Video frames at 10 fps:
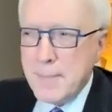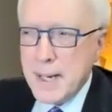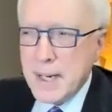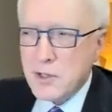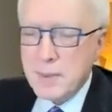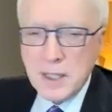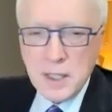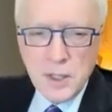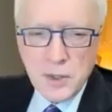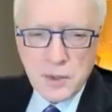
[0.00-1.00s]
But it's been
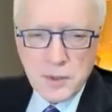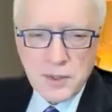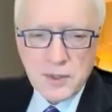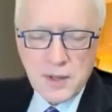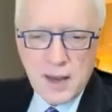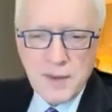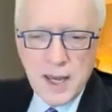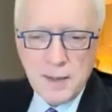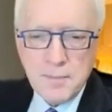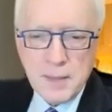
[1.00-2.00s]
years since I've
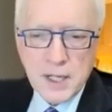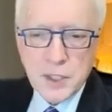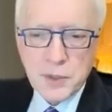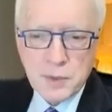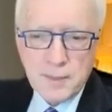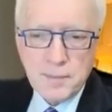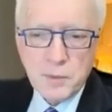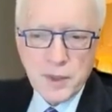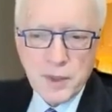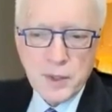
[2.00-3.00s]
had much trouble
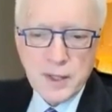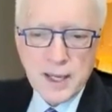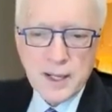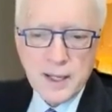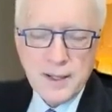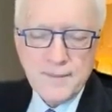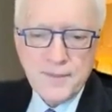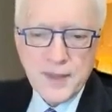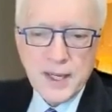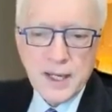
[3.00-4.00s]
with that kind of
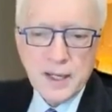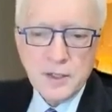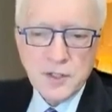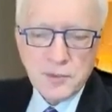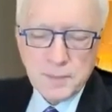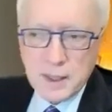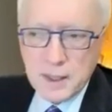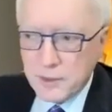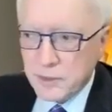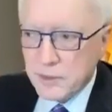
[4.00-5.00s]
thing just
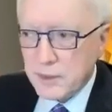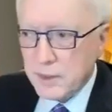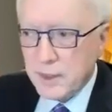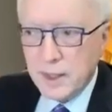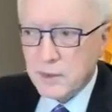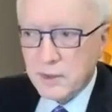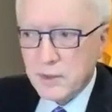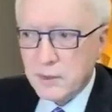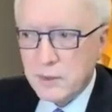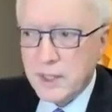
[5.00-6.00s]
because
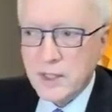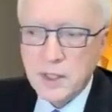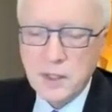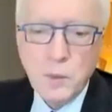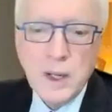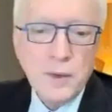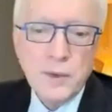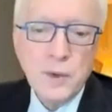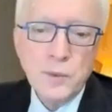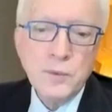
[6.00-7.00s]
it's such a
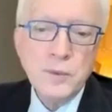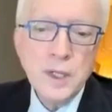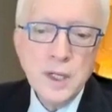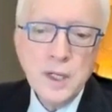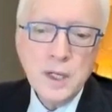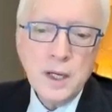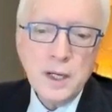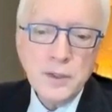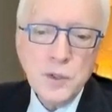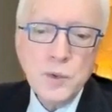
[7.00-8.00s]
well-known
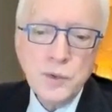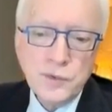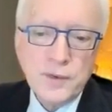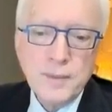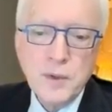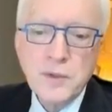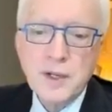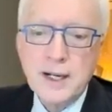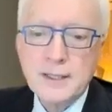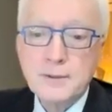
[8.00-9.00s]
use for
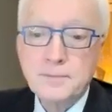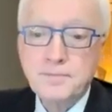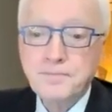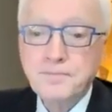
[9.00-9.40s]
Botox.